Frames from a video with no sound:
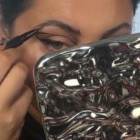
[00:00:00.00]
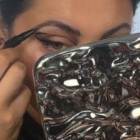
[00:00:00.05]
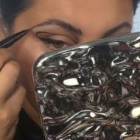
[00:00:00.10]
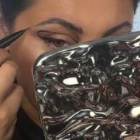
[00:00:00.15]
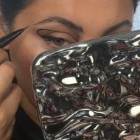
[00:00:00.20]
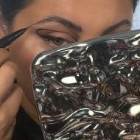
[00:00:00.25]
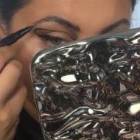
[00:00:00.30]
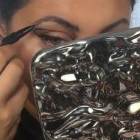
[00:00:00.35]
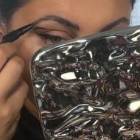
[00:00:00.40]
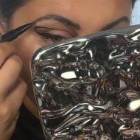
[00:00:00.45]

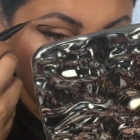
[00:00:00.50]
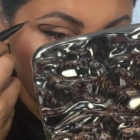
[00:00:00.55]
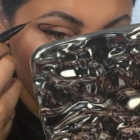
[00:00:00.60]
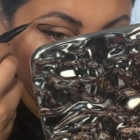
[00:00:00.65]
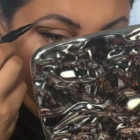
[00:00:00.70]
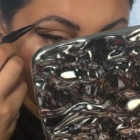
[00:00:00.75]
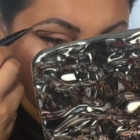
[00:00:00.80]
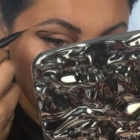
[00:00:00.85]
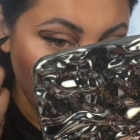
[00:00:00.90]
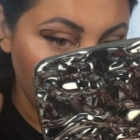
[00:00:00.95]
or
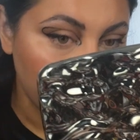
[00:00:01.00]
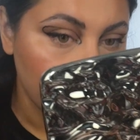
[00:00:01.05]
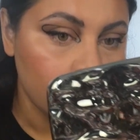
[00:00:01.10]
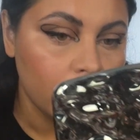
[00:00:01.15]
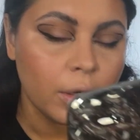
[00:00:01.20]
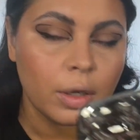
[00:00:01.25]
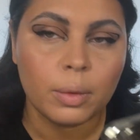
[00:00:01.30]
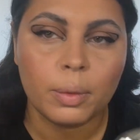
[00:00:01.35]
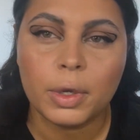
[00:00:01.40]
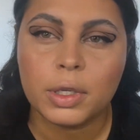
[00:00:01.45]
marker
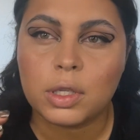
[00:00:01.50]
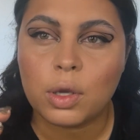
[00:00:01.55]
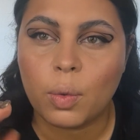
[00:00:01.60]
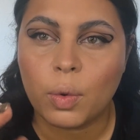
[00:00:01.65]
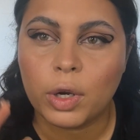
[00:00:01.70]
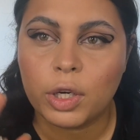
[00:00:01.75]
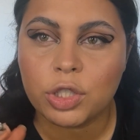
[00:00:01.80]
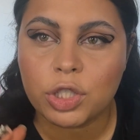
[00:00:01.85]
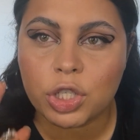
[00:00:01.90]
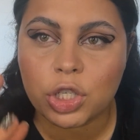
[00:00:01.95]
because I
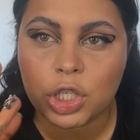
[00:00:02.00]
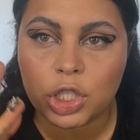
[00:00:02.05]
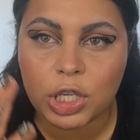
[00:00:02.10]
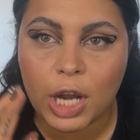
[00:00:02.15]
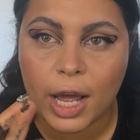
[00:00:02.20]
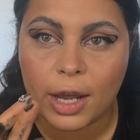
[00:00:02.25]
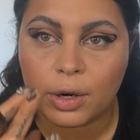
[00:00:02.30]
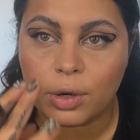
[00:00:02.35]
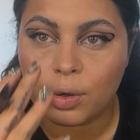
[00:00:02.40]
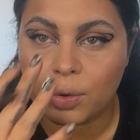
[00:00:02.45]
want to just
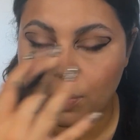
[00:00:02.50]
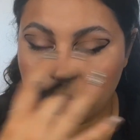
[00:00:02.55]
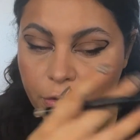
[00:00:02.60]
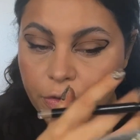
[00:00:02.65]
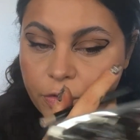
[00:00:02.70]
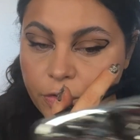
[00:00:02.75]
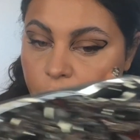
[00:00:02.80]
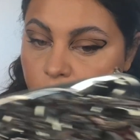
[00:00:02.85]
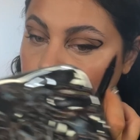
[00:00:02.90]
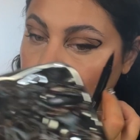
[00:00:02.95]
shadow the
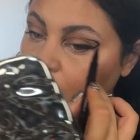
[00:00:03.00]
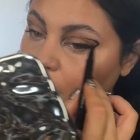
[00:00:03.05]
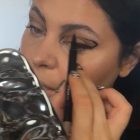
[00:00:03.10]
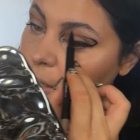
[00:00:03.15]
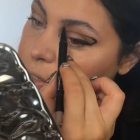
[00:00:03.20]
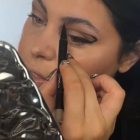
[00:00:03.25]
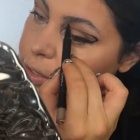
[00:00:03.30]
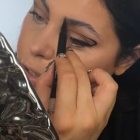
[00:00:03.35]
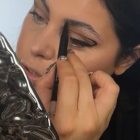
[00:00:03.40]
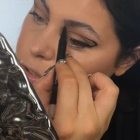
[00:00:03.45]
fullness.